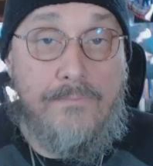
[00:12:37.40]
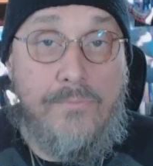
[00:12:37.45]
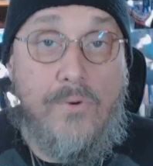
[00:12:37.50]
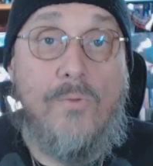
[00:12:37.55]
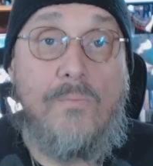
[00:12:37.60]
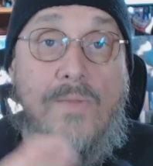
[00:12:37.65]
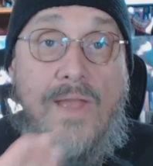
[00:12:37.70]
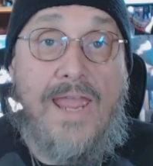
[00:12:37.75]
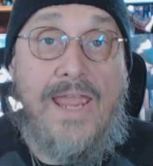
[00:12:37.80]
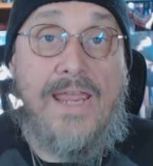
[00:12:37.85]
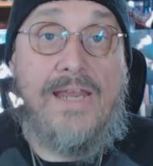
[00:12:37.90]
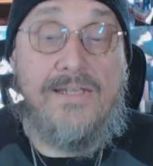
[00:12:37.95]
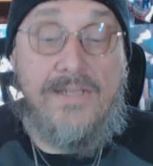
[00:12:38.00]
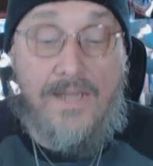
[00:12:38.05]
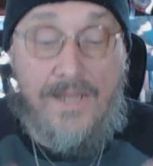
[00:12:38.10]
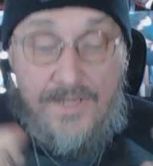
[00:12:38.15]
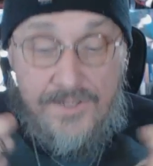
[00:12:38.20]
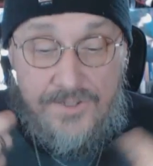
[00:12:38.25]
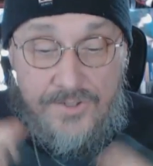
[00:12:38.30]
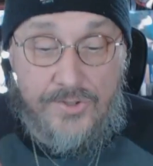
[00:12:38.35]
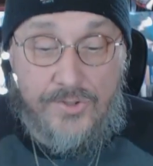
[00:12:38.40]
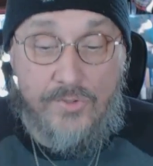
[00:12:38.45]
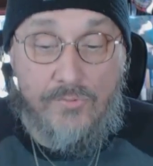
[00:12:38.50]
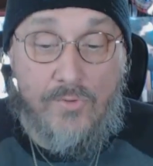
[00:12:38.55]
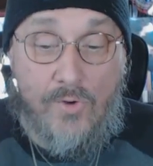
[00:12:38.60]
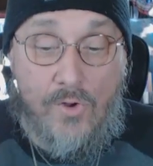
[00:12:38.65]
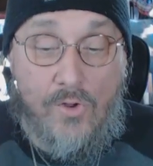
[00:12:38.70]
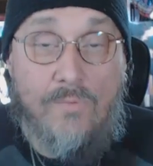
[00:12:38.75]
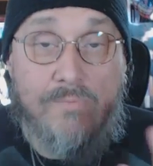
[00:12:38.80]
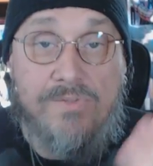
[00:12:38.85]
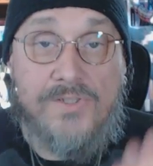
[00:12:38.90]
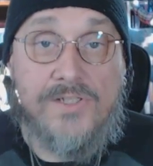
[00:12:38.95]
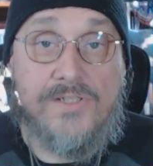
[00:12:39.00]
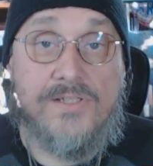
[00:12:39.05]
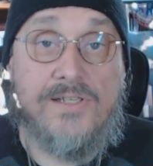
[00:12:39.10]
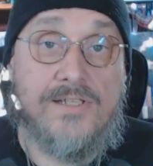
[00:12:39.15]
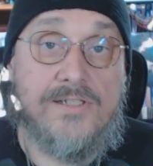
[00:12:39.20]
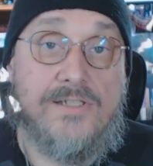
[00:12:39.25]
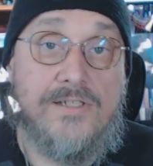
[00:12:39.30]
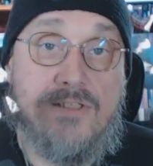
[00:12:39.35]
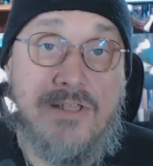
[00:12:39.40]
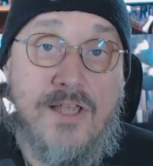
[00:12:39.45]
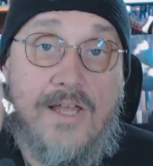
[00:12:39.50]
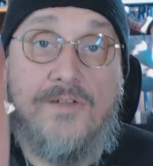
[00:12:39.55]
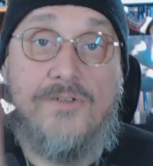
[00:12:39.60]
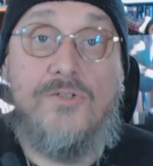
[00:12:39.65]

boom, 8 dice, you roll them, successes.